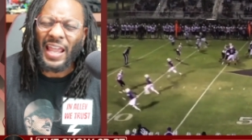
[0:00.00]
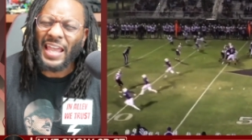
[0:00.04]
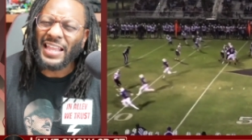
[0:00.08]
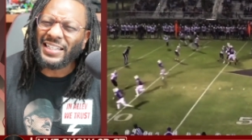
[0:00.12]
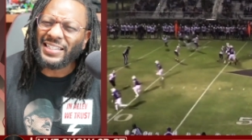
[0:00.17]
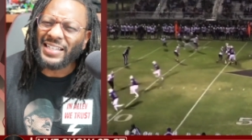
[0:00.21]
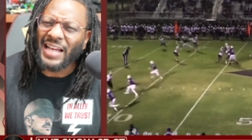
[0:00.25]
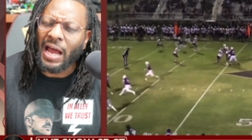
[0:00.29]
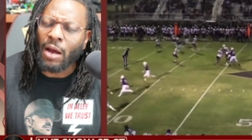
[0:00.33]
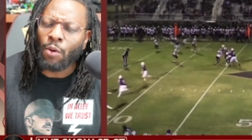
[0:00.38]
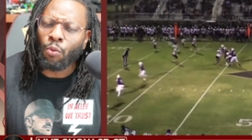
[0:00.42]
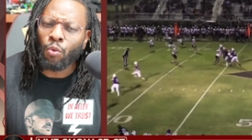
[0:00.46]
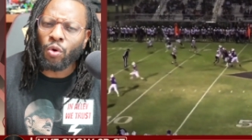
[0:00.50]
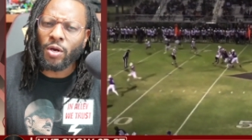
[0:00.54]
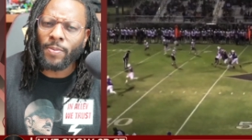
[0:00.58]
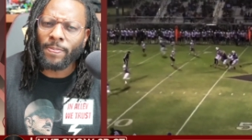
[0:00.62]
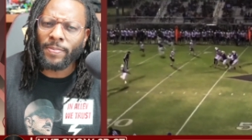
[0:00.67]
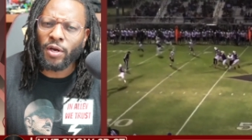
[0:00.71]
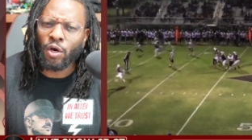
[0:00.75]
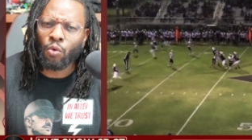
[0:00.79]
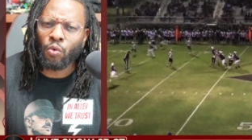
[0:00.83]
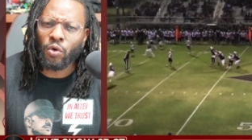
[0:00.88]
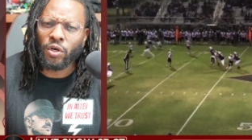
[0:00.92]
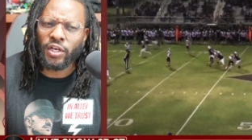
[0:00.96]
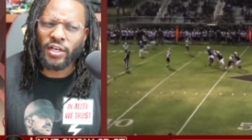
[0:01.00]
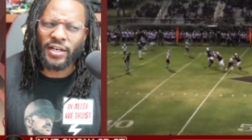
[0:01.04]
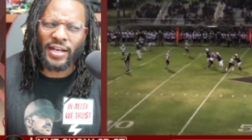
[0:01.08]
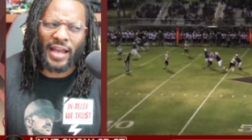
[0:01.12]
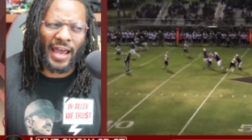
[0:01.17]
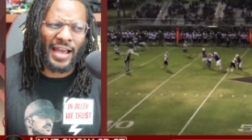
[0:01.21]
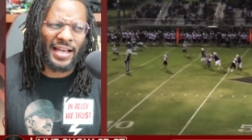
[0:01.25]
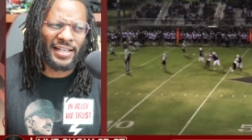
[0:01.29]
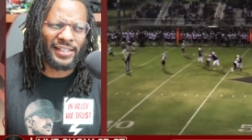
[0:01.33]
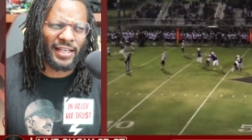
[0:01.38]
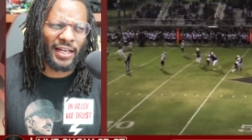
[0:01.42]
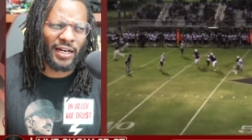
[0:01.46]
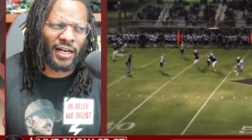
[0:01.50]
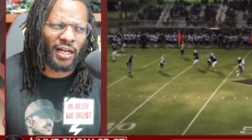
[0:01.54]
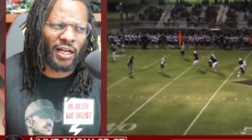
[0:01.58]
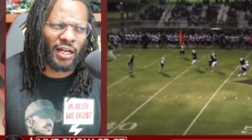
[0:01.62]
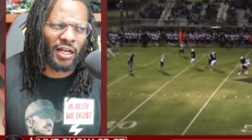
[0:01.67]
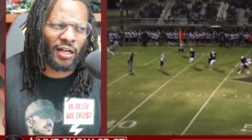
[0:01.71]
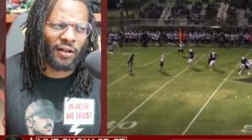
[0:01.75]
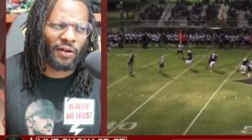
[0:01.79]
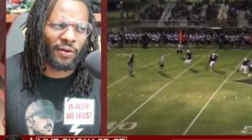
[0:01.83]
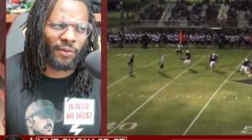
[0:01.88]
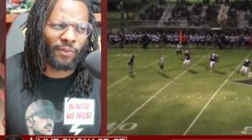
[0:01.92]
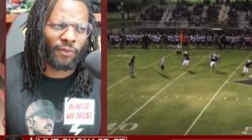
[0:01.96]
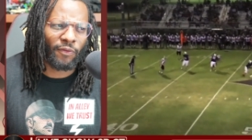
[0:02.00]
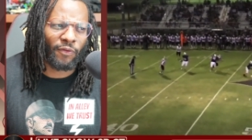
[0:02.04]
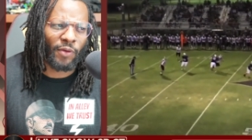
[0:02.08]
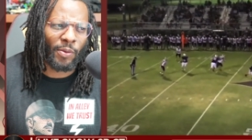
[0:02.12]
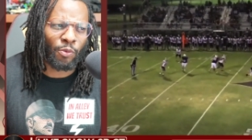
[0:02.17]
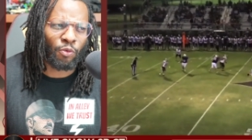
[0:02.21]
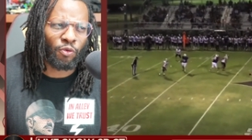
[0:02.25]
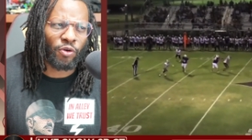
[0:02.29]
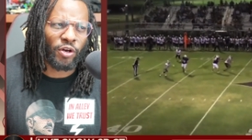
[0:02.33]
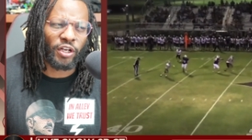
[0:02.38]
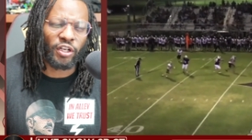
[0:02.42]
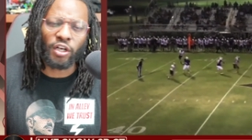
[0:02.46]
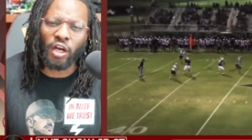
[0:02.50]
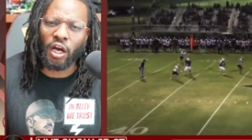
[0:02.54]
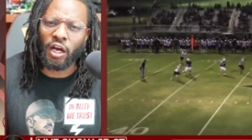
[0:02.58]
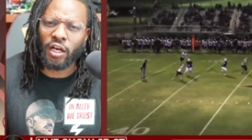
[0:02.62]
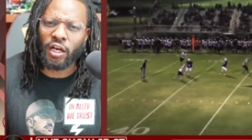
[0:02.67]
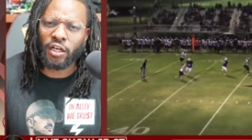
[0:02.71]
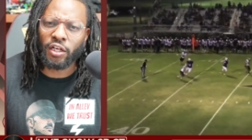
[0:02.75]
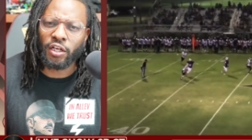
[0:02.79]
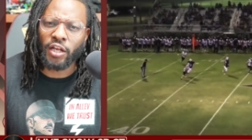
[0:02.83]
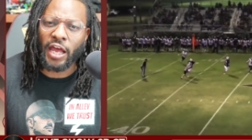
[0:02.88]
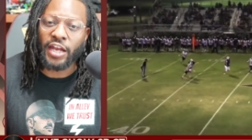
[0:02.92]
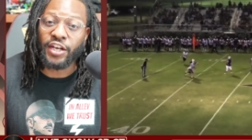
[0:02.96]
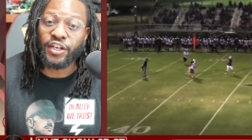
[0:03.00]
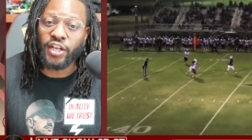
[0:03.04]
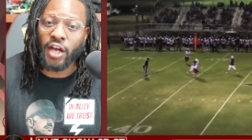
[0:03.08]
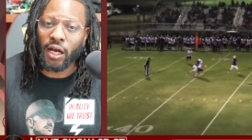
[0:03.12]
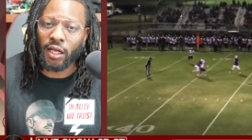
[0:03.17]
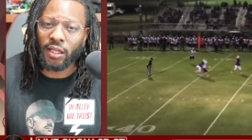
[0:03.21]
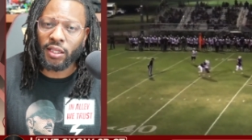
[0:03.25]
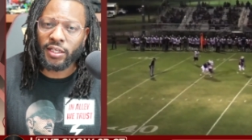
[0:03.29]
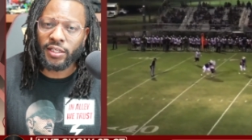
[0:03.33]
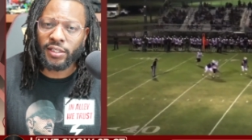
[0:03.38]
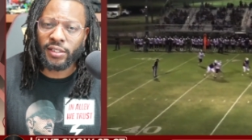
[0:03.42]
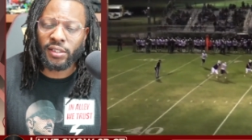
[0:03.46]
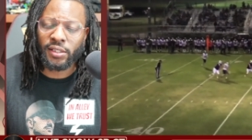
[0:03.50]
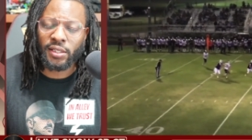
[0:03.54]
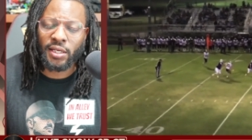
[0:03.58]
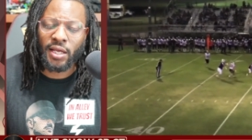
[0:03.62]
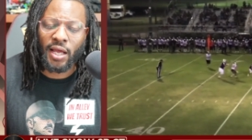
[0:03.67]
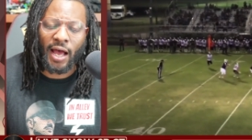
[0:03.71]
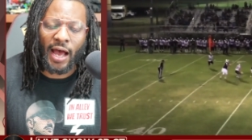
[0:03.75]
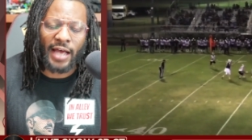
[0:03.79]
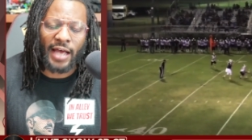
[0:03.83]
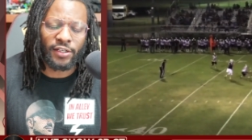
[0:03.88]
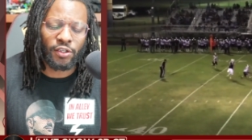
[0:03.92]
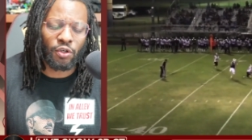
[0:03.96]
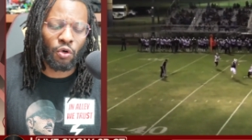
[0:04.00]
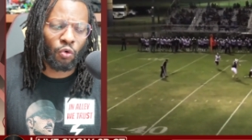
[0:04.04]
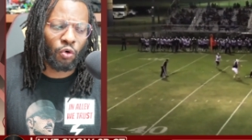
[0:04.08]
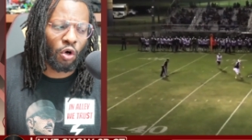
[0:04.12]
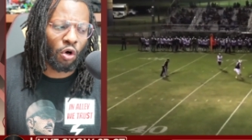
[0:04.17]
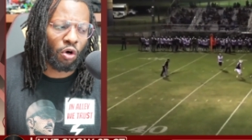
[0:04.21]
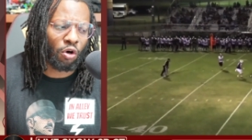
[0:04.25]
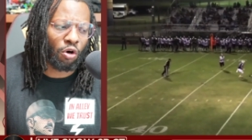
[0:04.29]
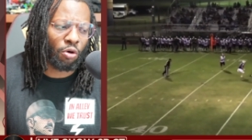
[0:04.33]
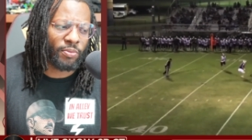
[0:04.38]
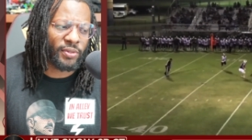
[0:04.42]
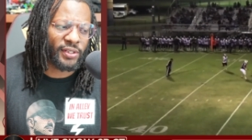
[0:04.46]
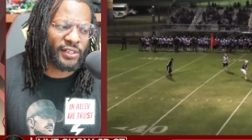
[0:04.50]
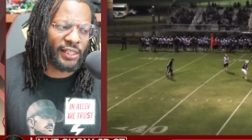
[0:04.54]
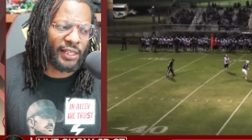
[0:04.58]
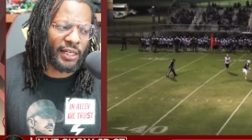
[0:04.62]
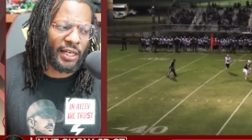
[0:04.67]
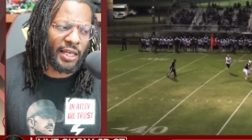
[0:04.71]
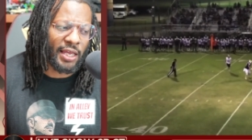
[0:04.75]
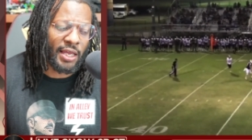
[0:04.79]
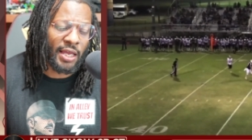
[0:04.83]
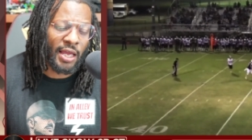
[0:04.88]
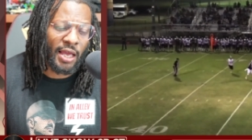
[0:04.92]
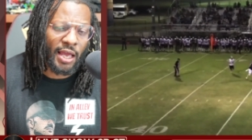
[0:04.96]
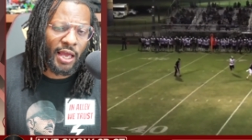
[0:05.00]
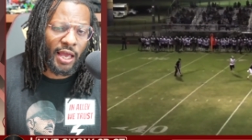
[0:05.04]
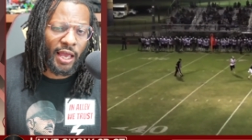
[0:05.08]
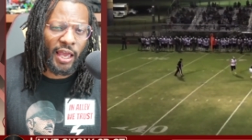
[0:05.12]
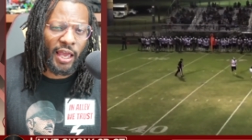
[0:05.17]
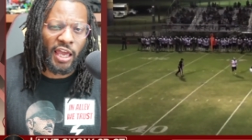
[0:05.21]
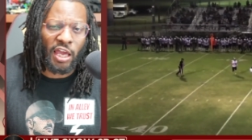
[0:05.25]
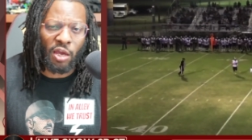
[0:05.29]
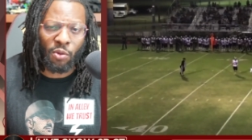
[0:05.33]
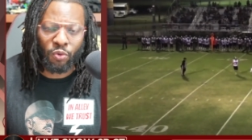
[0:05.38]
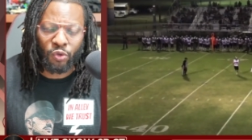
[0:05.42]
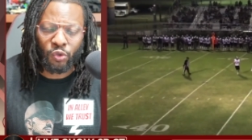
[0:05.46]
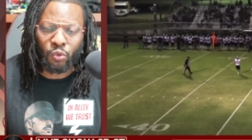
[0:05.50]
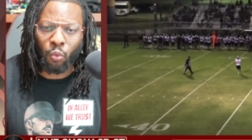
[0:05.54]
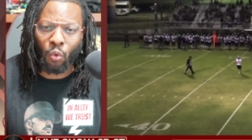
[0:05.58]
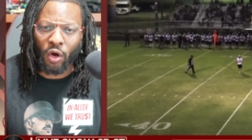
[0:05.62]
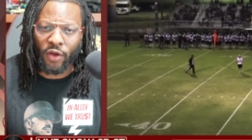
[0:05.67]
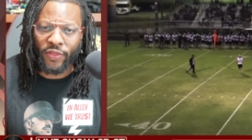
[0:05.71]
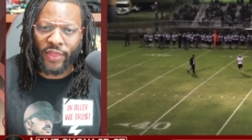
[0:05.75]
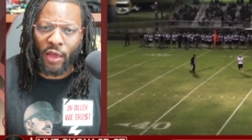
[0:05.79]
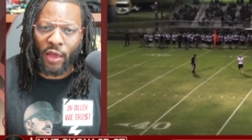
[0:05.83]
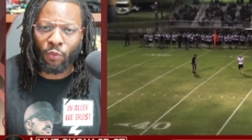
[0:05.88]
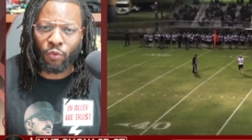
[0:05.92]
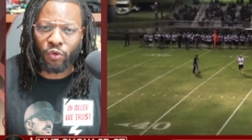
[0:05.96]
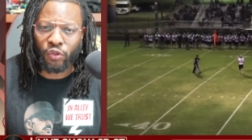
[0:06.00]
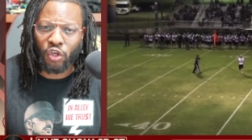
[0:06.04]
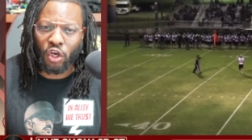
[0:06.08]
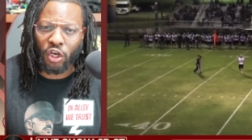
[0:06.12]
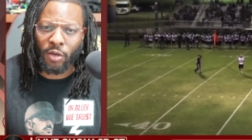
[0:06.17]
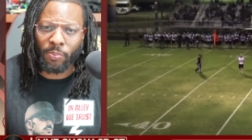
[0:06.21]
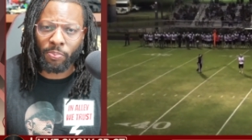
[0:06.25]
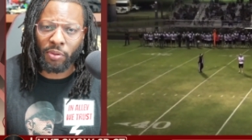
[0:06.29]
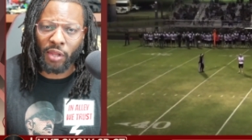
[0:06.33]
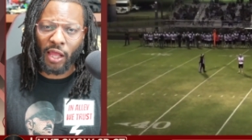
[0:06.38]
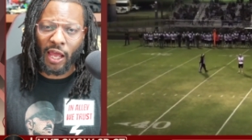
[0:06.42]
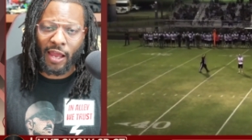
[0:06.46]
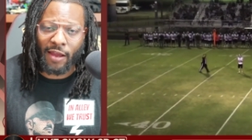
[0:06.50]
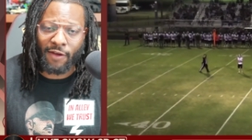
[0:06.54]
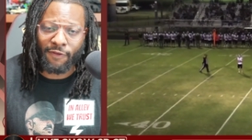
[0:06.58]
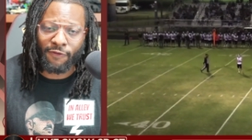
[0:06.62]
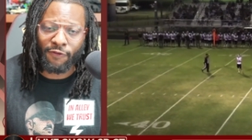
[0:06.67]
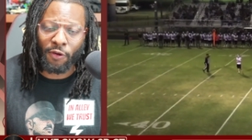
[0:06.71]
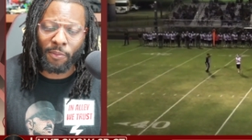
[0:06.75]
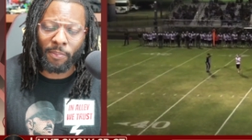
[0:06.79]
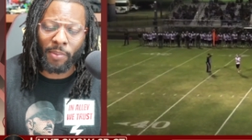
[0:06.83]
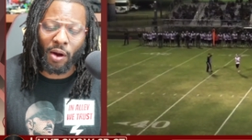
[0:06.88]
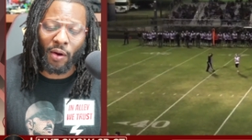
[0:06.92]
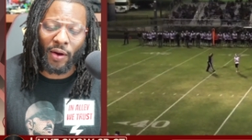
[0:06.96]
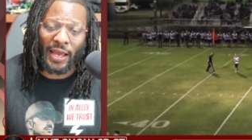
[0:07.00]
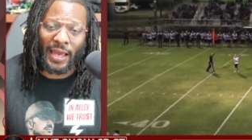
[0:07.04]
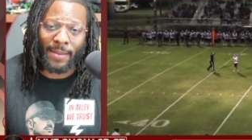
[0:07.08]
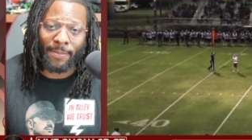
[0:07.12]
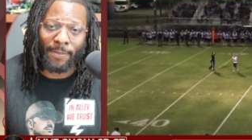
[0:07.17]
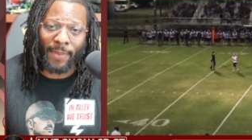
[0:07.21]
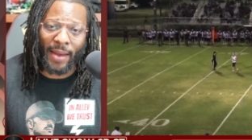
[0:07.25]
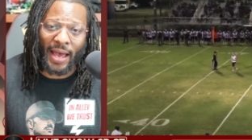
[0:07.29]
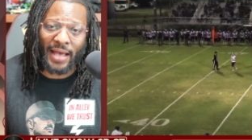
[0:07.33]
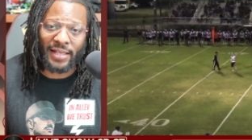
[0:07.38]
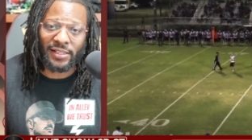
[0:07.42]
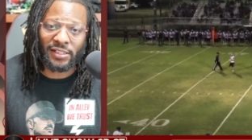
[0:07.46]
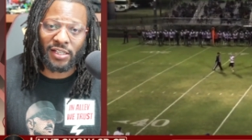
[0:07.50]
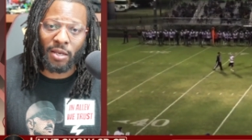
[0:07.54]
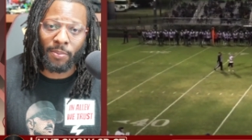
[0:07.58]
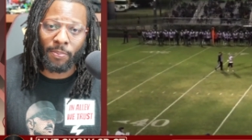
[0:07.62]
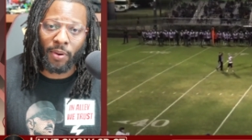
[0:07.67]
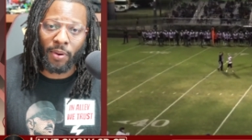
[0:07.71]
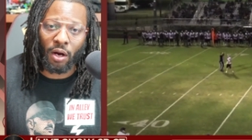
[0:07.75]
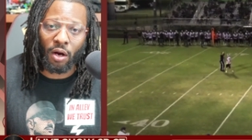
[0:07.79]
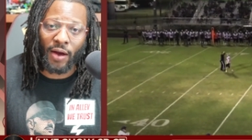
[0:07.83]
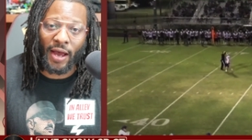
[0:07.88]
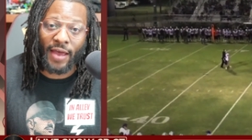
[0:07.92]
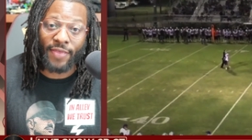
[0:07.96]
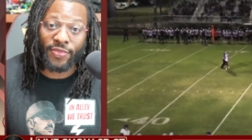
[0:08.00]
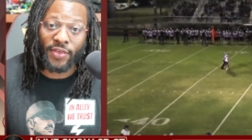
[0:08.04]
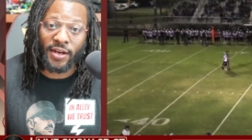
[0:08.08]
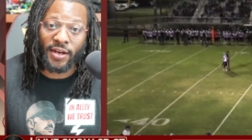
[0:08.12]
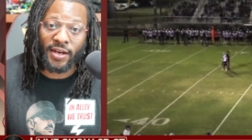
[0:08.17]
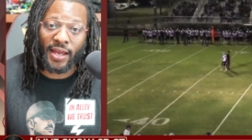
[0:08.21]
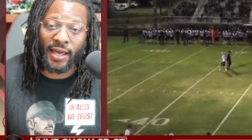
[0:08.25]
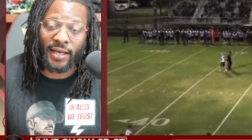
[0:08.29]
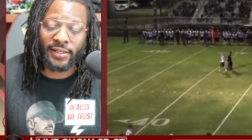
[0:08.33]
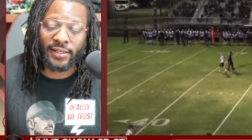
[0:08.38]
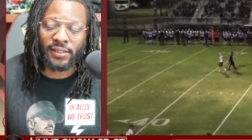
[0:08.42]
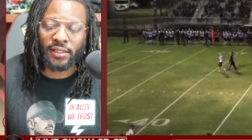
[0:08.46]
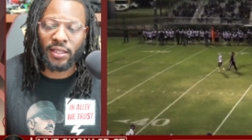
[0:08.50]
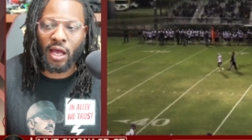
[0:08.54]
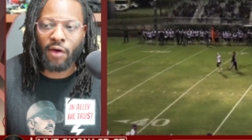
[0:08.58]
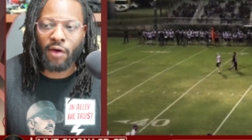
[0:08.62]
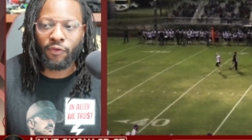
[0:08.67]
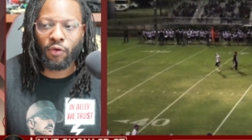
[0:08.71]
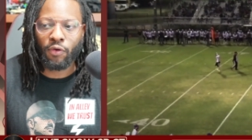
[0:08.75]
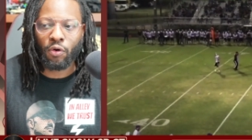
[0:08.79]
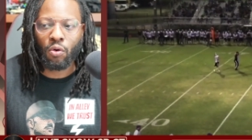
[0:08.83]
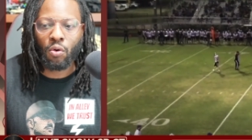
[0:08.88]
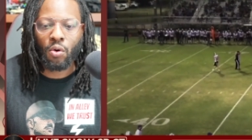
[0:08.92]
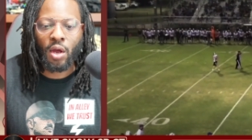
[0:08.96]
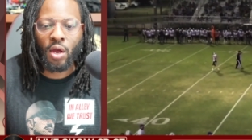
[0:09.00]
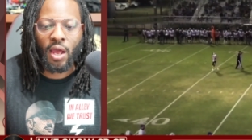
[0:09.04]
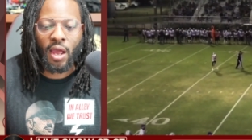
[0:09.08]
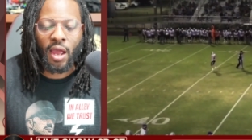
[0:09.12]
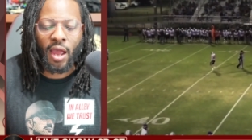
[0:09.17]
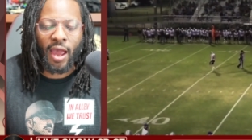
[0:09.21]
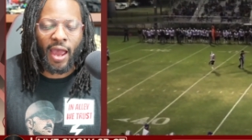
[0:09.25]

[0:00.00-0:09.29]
at the time, Millwood. Now he's at, if I'm correct, at Douglas High School in Oklahoma City. He was one that was going to play football and basketball at the next level,